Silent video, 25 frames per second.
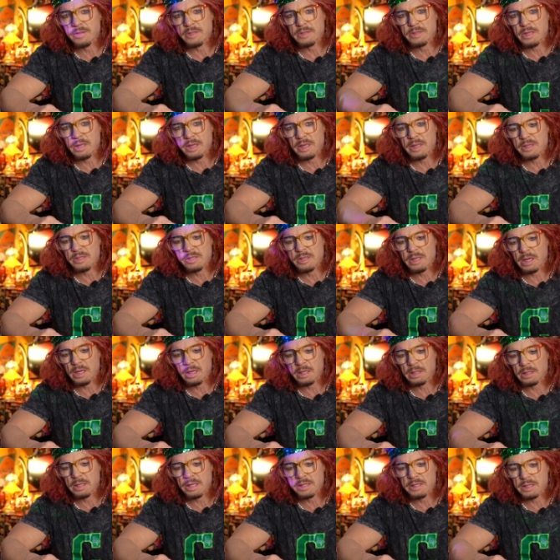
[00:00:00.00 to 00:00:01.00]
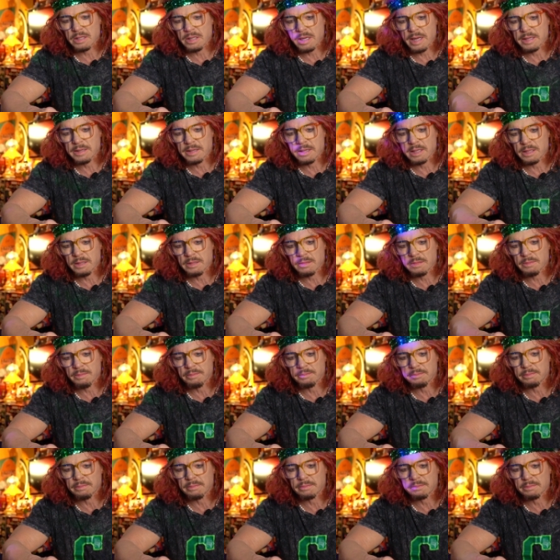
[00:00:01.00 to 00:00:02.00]
is is, uh, is a night that
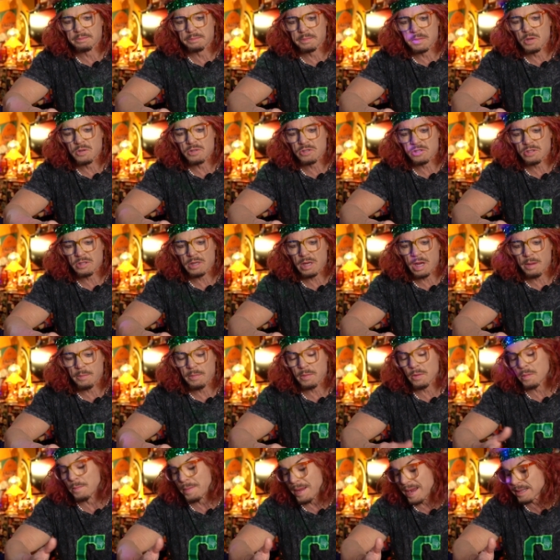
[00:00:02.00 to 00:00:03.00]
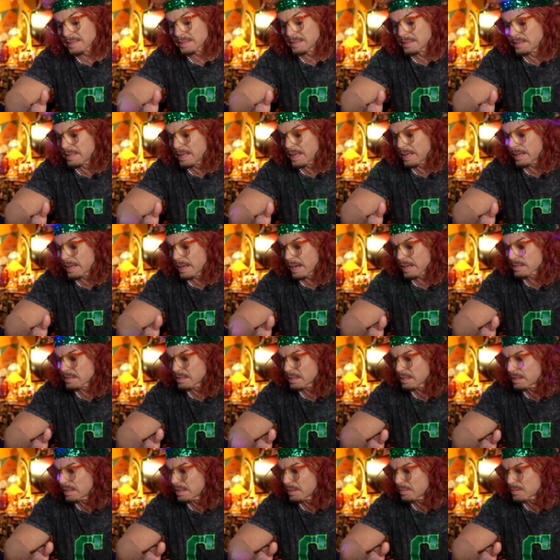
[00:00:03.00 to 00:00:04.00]
most com well back in the day
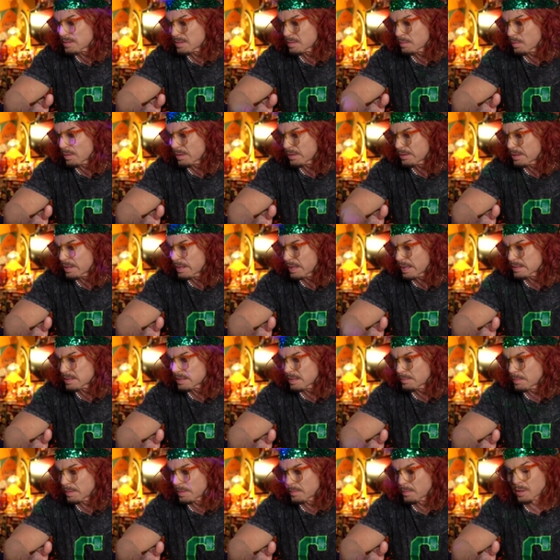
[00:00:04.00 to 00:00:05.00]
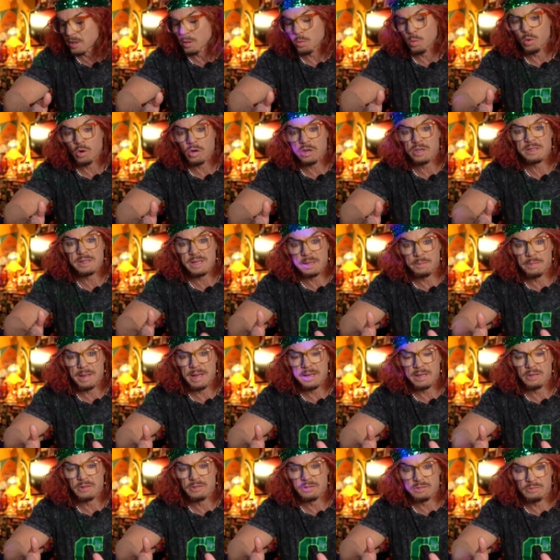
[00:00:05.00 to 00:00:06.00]
actually that was the one of the nights everybody went to work because they
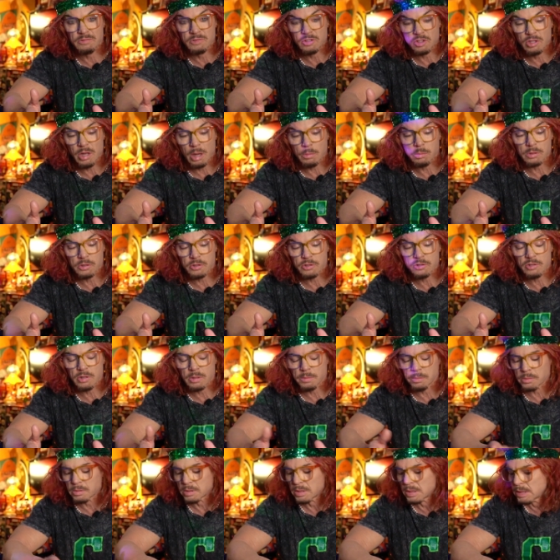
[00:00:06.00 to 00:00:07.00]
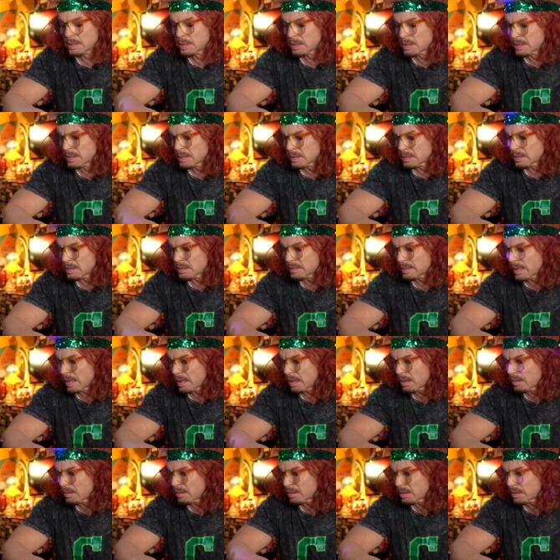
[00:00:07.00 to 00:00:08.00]
pay you double or triple, and
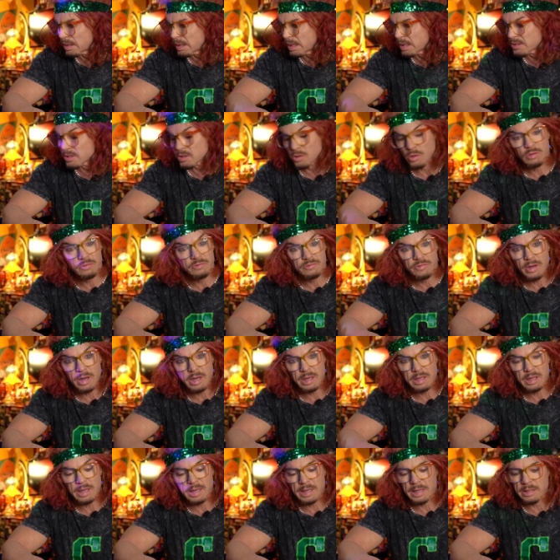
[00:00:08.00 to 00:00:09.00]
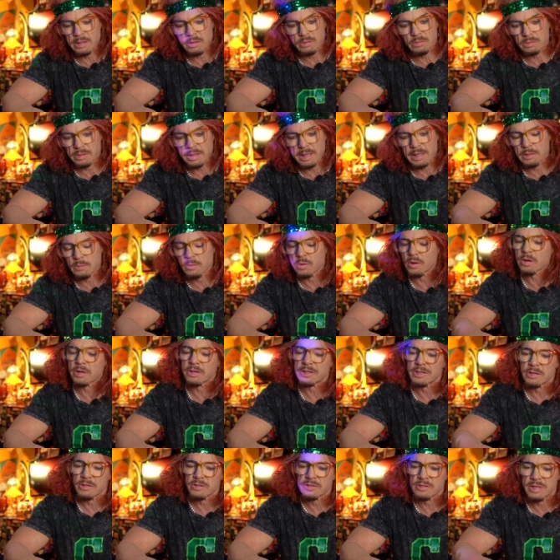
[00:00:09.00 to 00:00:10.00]
now as an old fuck I don't like
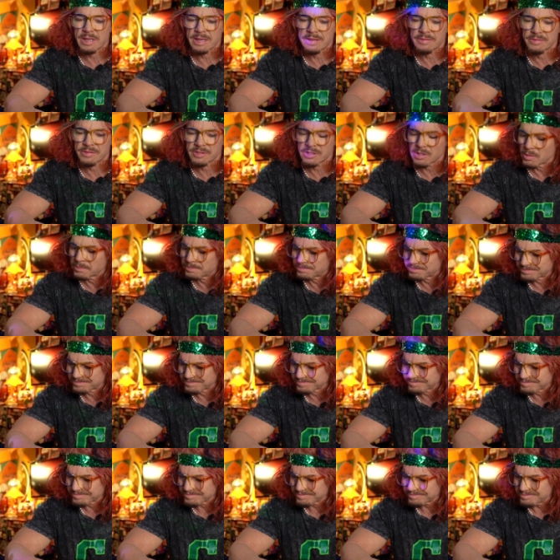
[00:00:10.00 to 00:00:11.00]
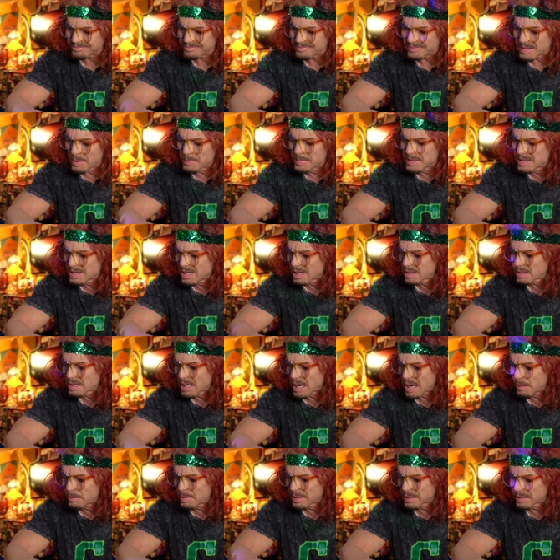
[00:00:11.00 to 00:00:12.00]
working New Year's Eve so. I'm a young
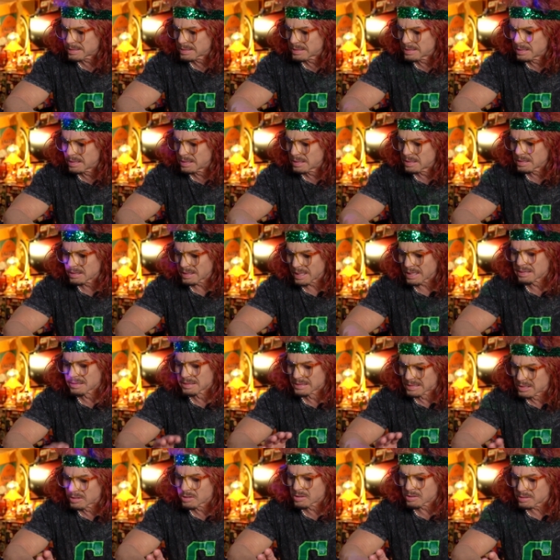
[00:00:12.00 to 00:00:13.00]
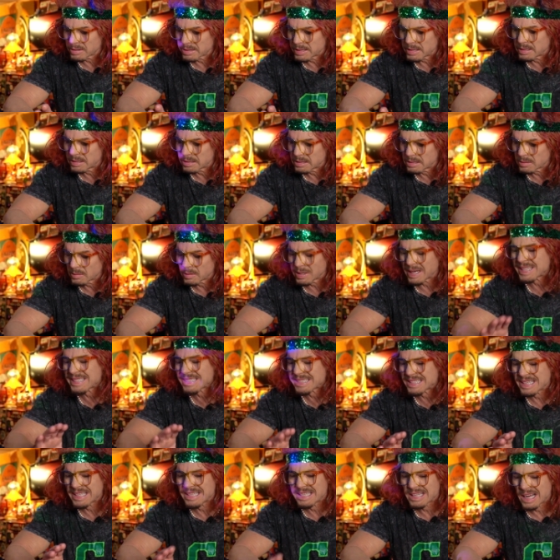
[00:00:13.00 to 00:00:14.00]
comic, like literally. When I
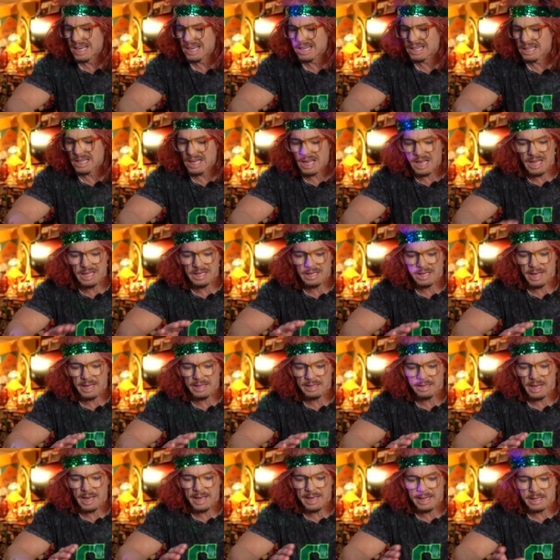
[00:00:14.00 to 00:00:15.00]
say young, I, I, I